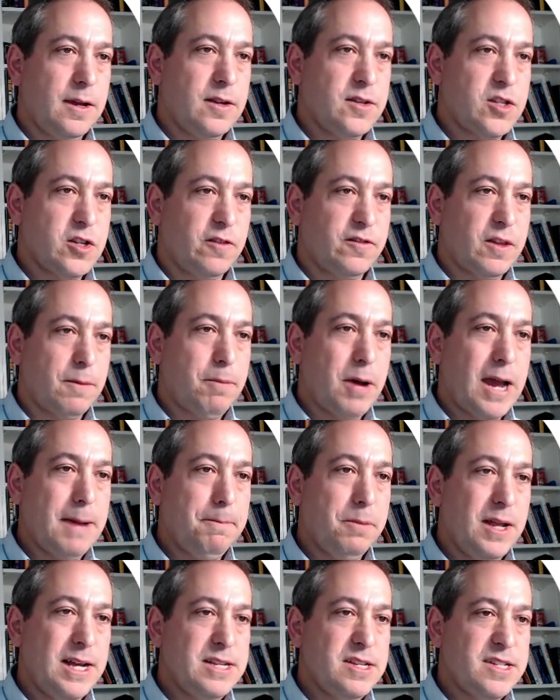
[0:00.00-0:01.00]
So if the
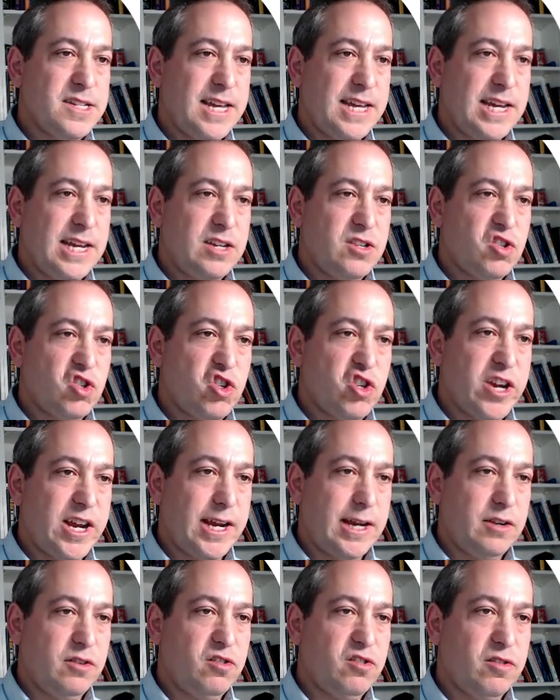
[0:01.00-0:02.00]
pipeline stage
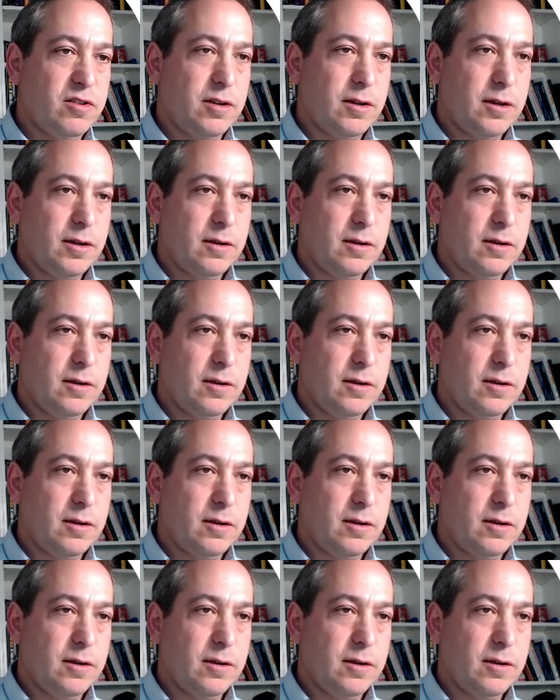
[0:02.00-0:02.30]
changed,